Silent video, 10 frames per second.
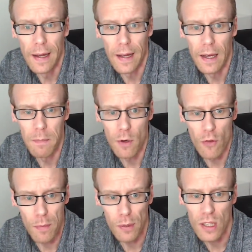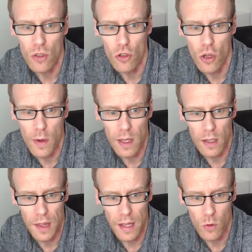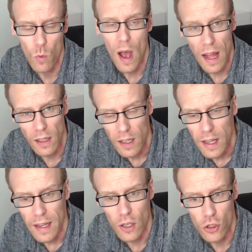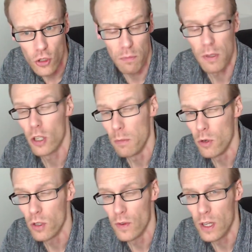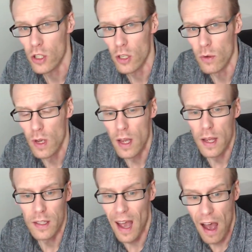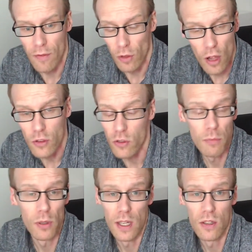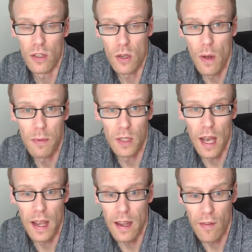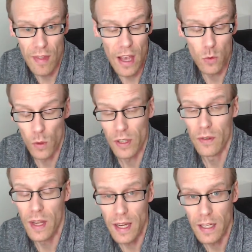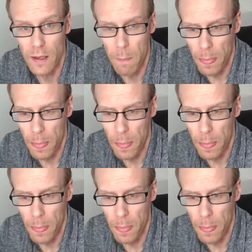If a plugin's doing things well, it shouldn't be too much of an issue to have lots of plugins on your website if that's what you need.